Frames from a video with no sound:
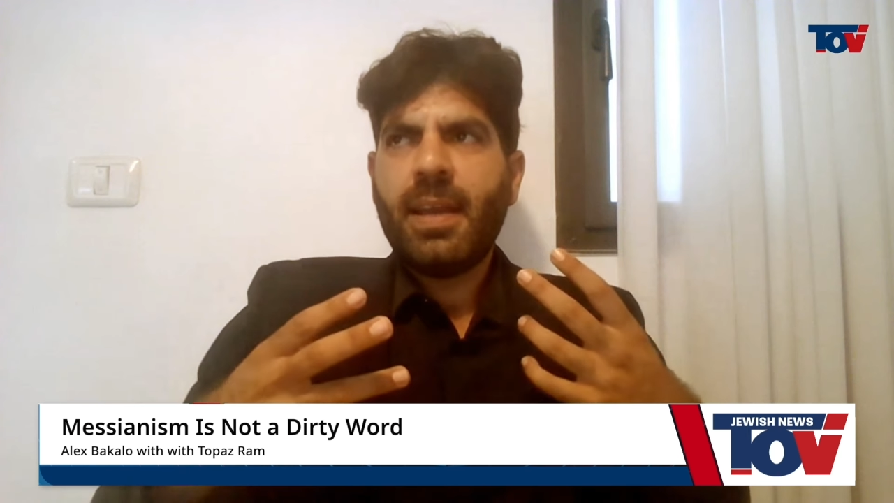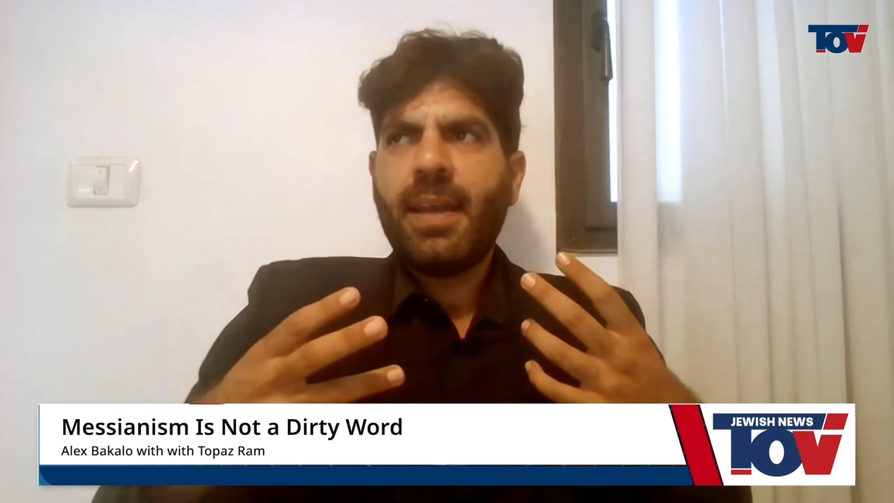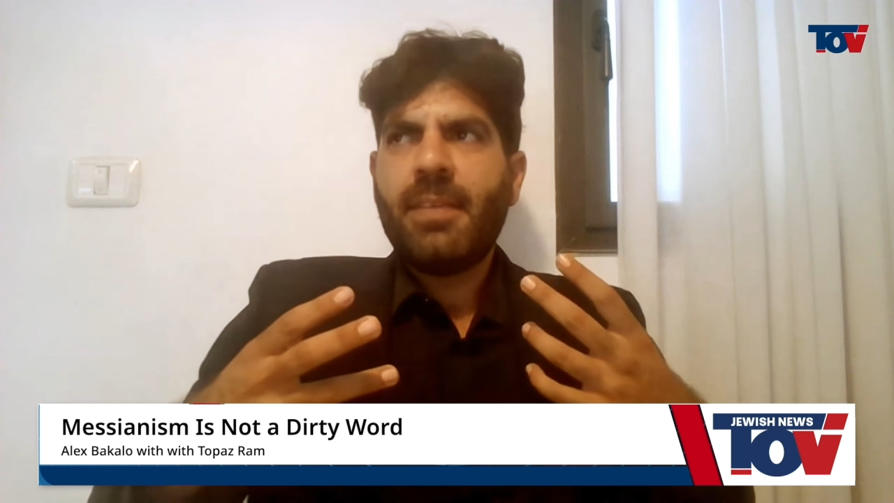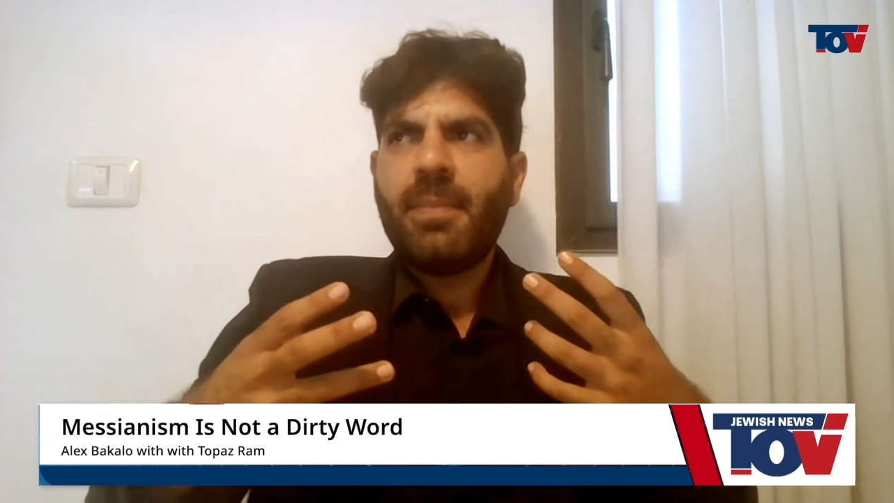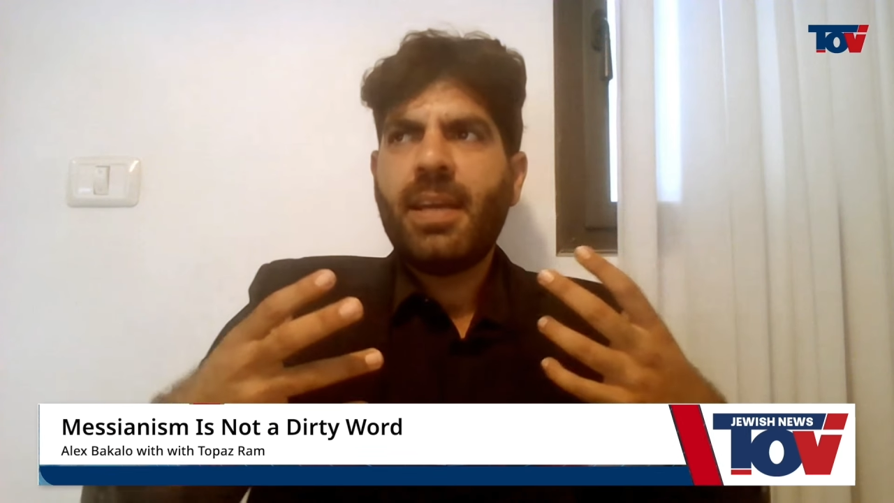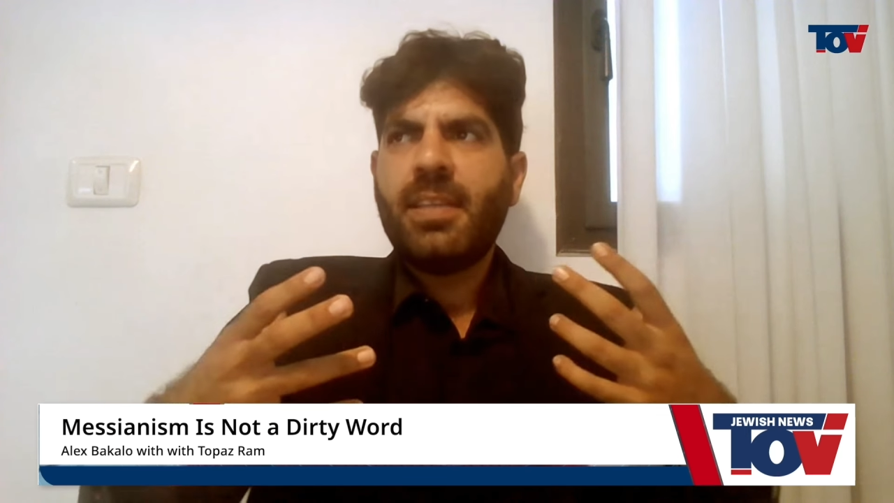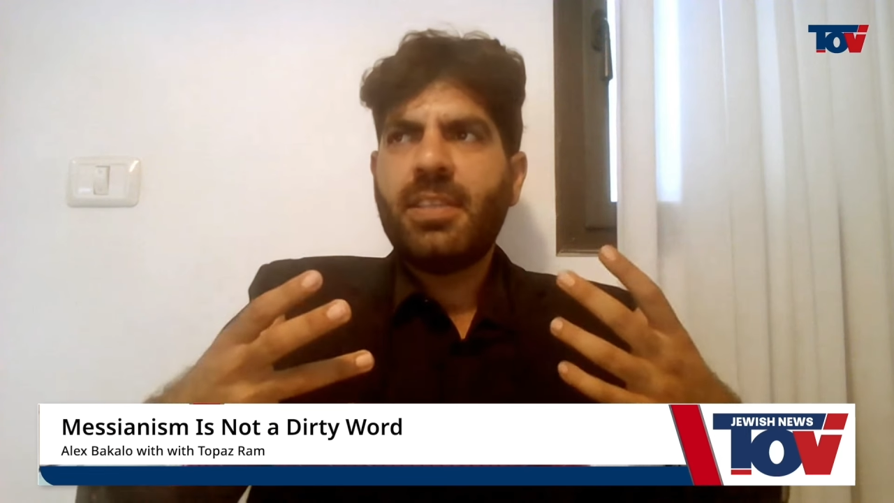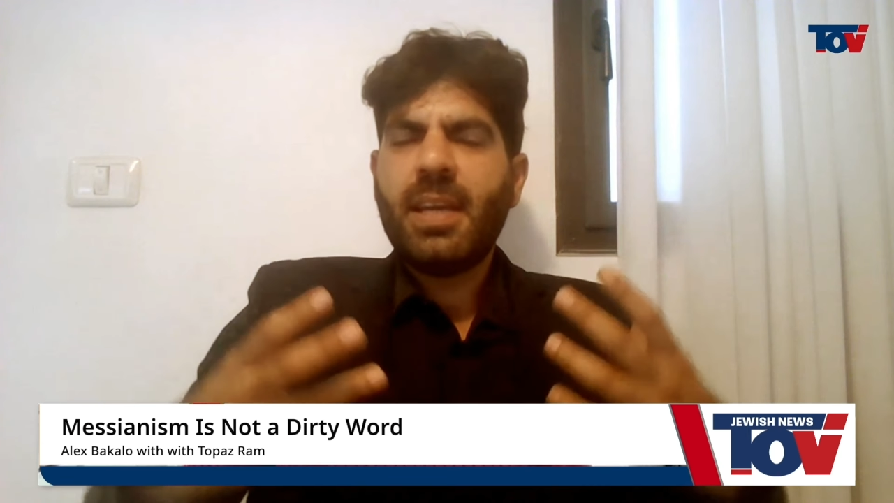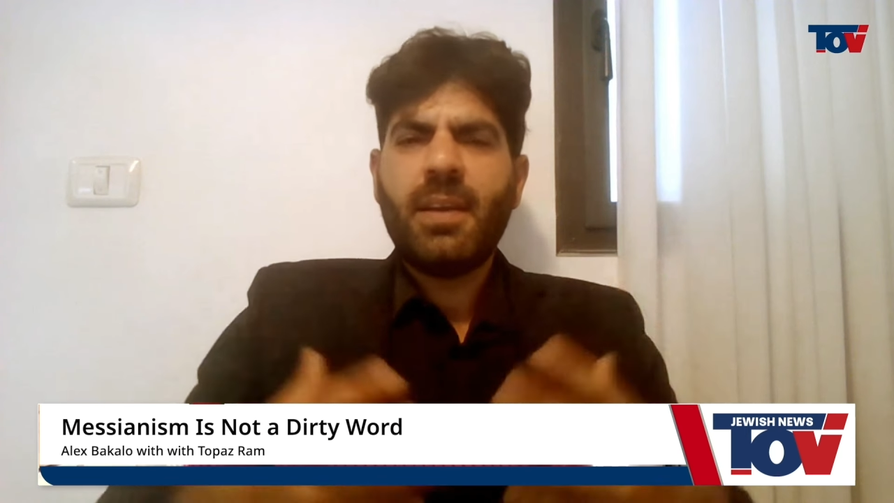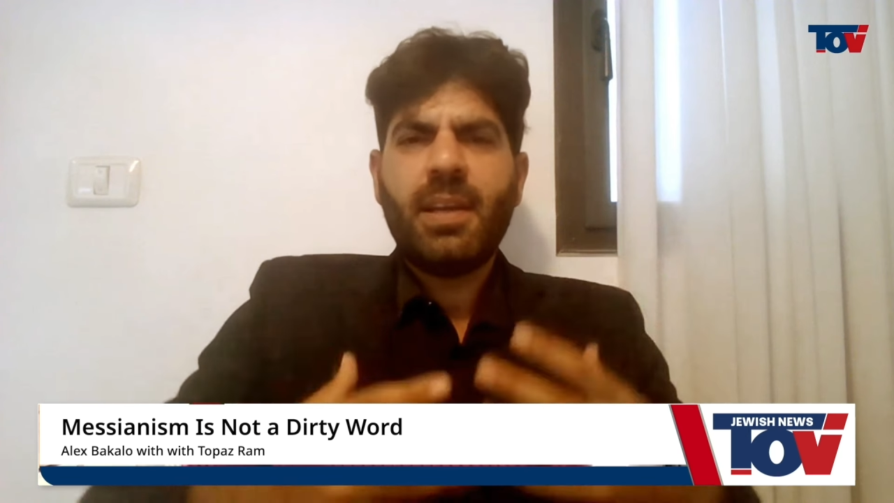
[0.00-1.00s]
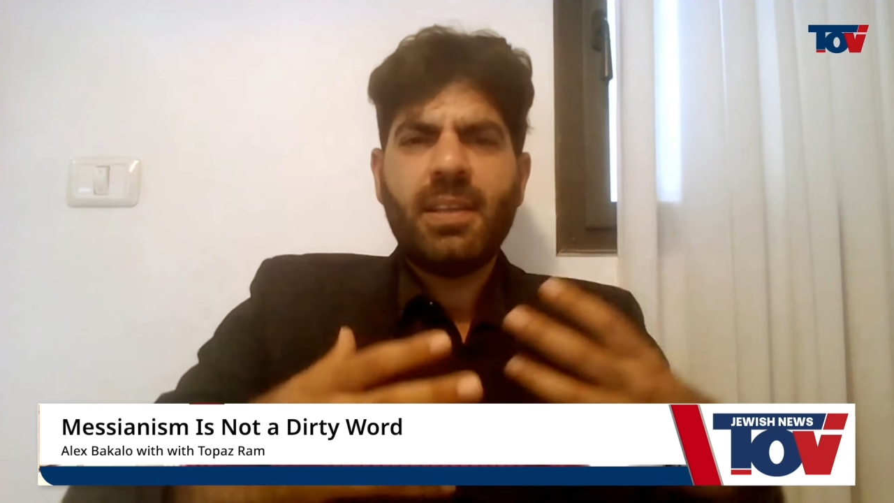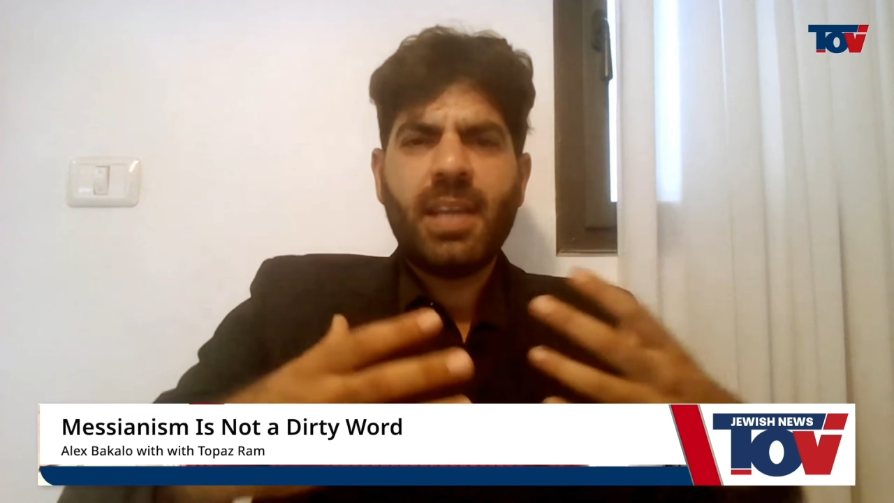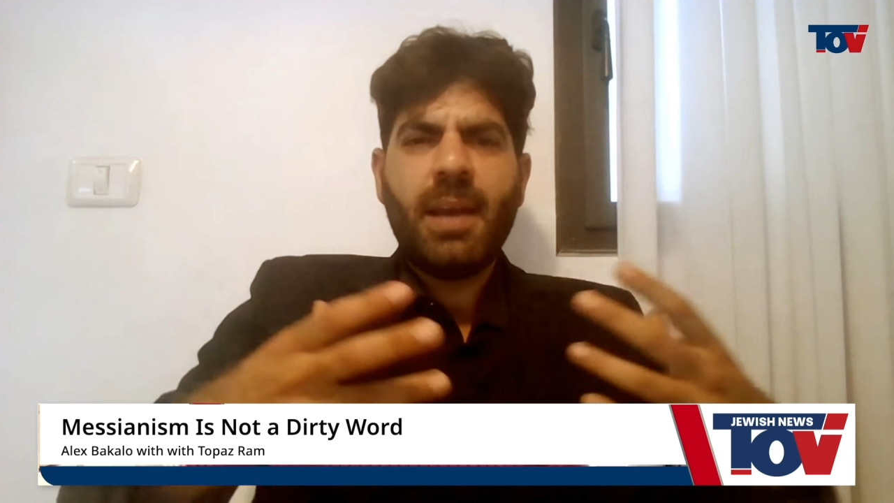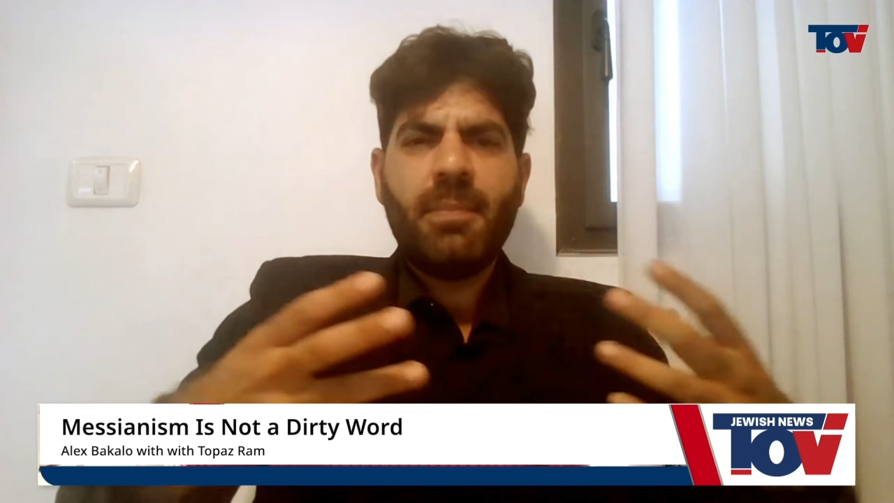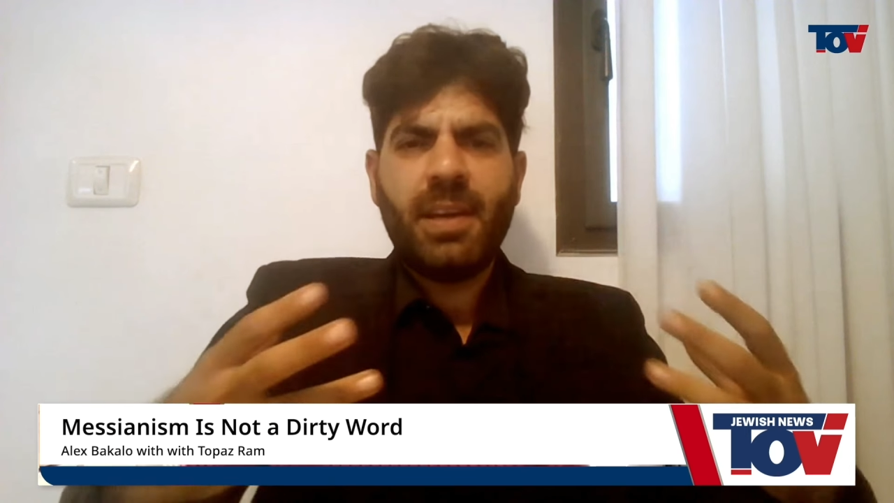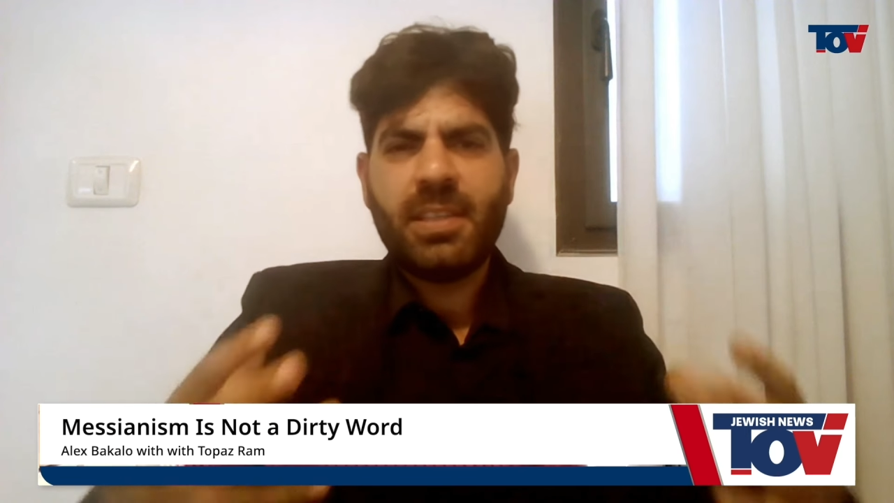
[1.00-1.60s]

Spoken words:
it's been stereotyped